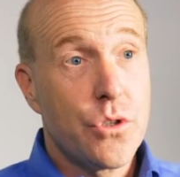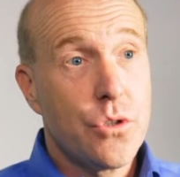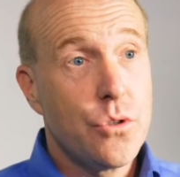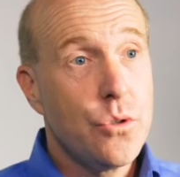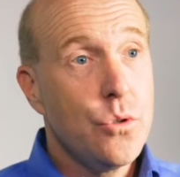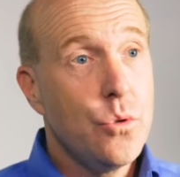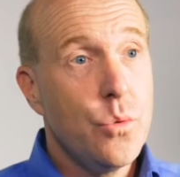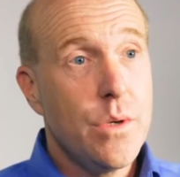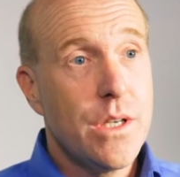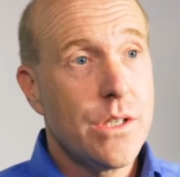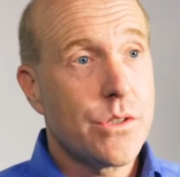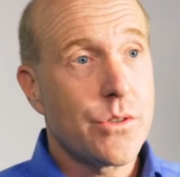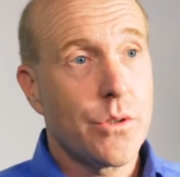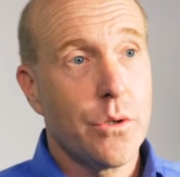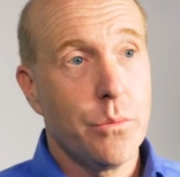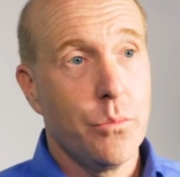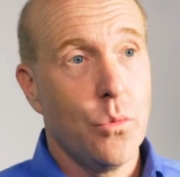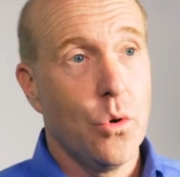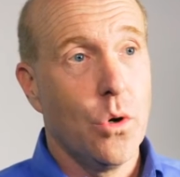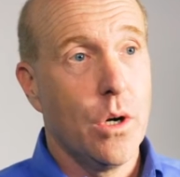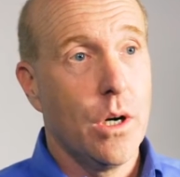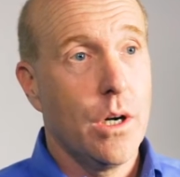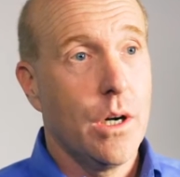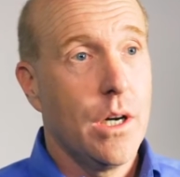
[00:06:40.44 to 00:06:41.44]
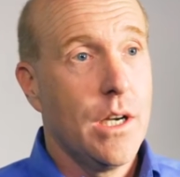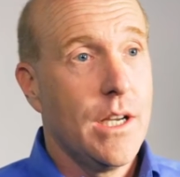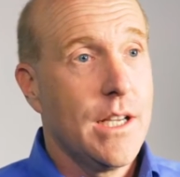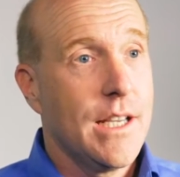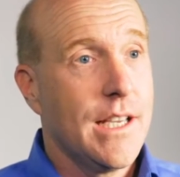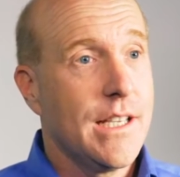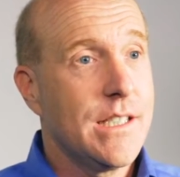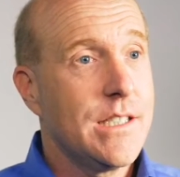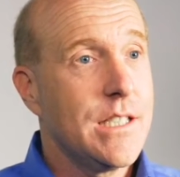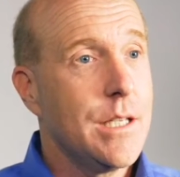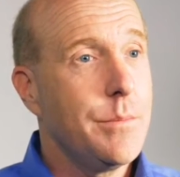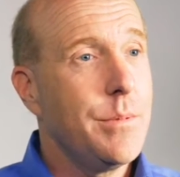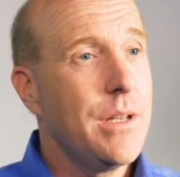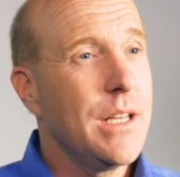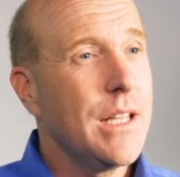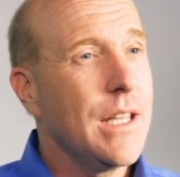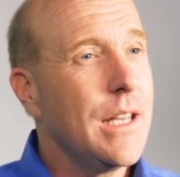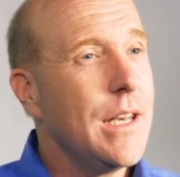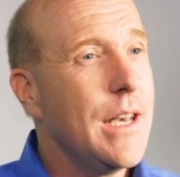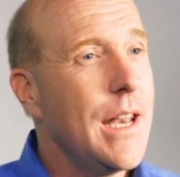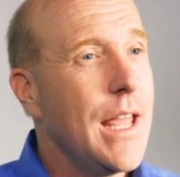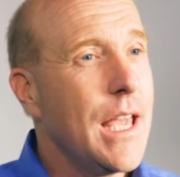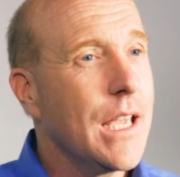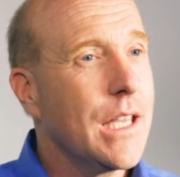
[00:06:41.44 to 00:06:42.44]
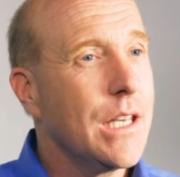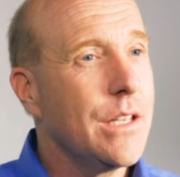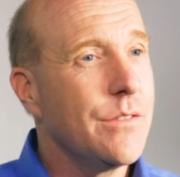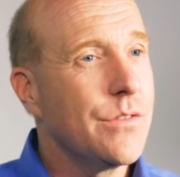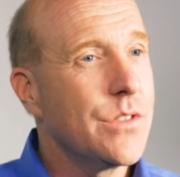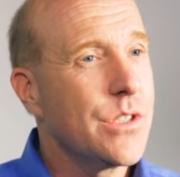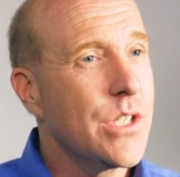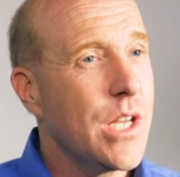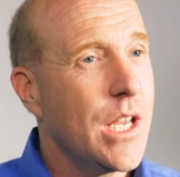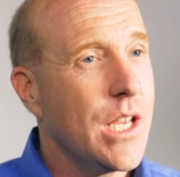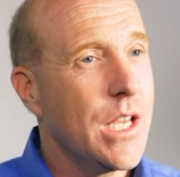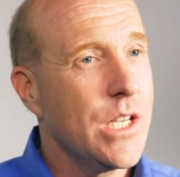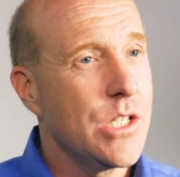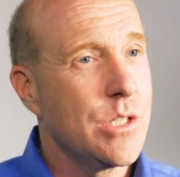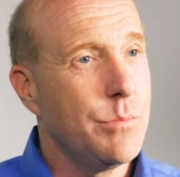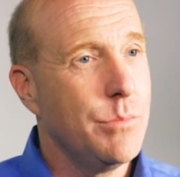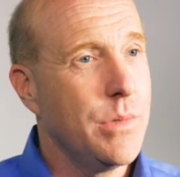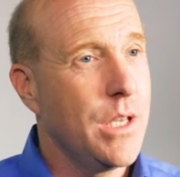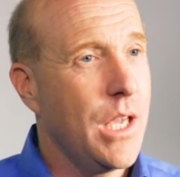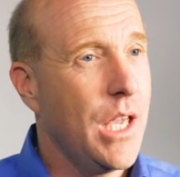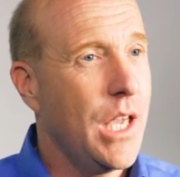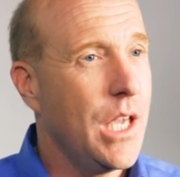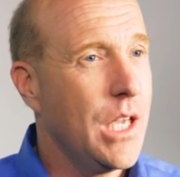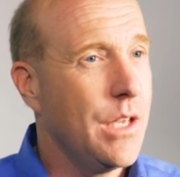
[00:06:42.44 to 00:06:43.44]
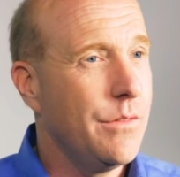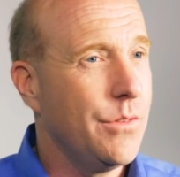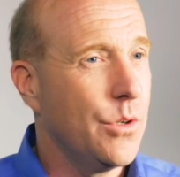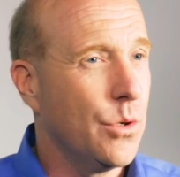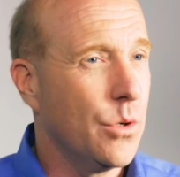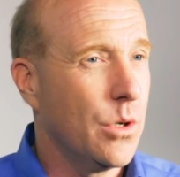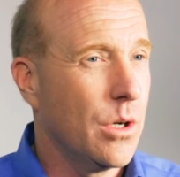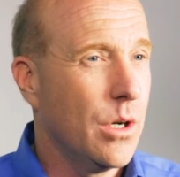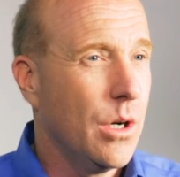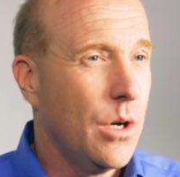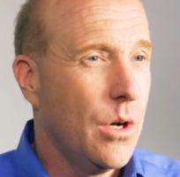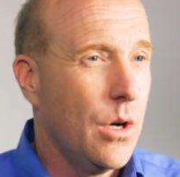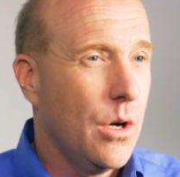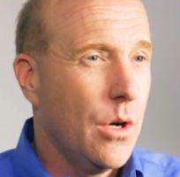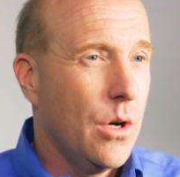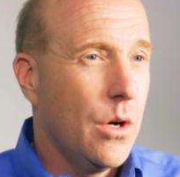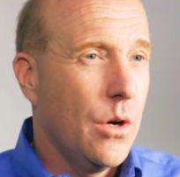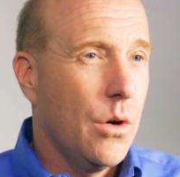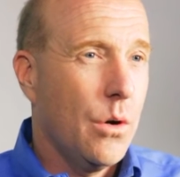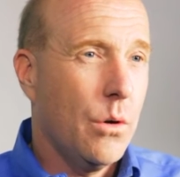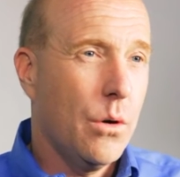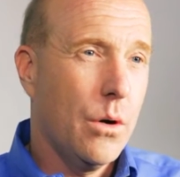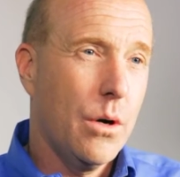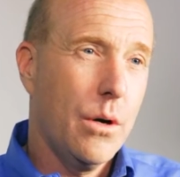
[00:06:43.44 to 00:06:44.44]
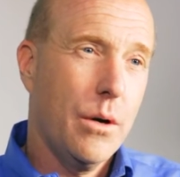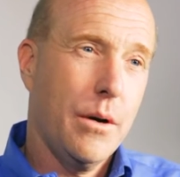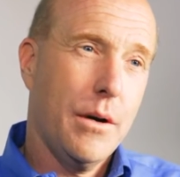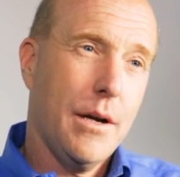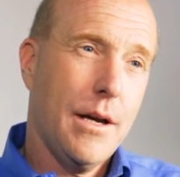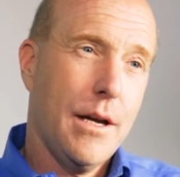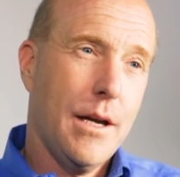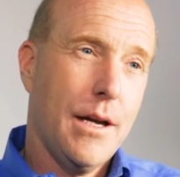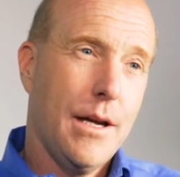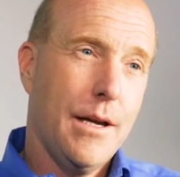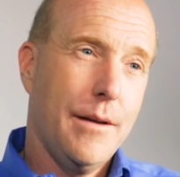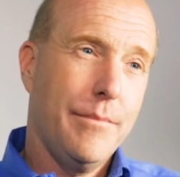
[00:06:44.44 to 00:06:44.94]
2 weeks or more exhibiting a negative change in behavior or